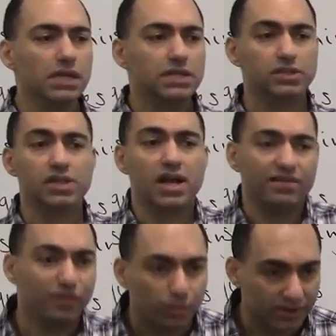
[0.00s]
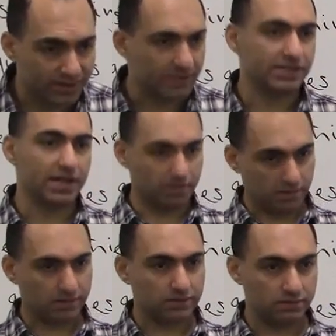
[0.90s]
So not everyone thinks like
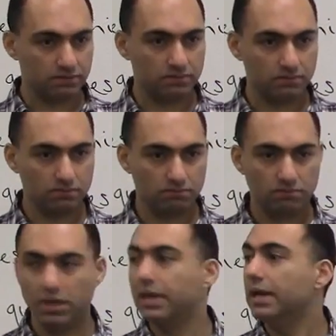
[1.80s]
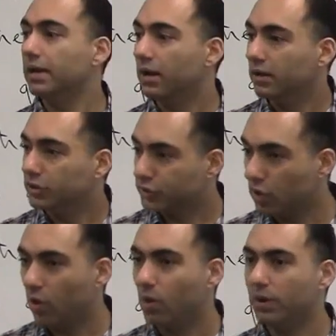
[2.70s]
this.
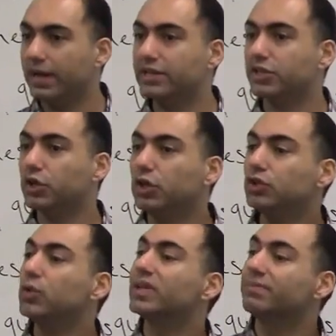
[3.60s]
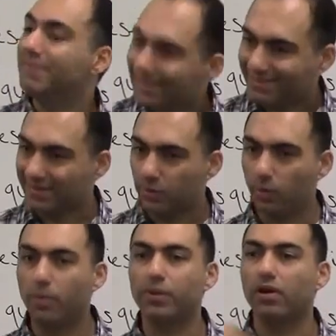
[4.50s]
So it's good to admit
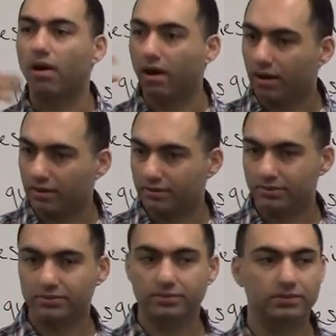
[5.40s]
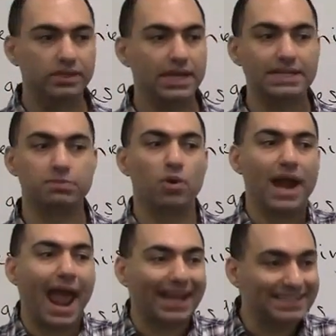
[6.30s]
when we are, it's more
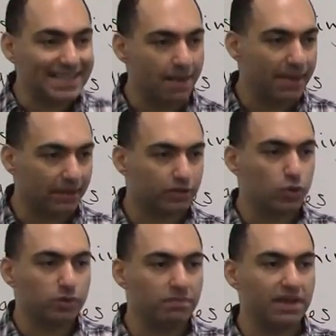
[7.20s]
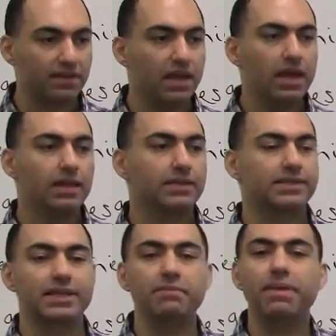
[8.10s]
academic to admit that
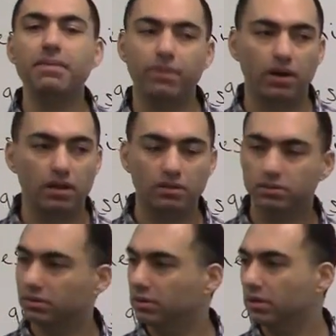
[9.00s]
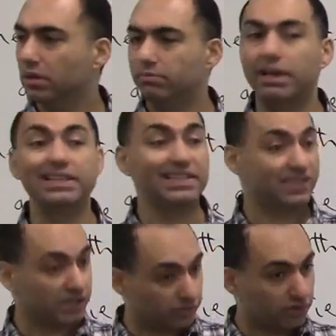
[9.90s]
some people may
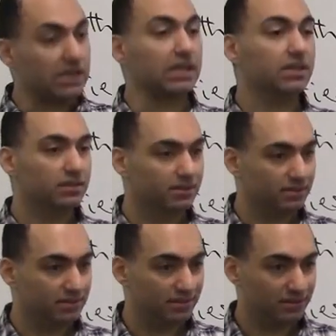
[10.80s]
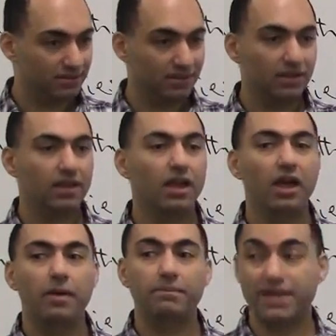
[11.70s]
disagree,
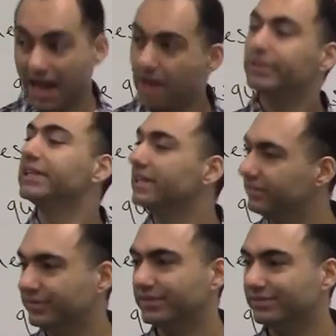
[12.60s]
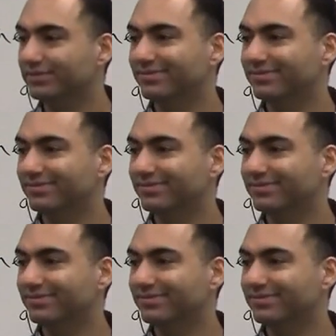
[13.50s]
but I believe.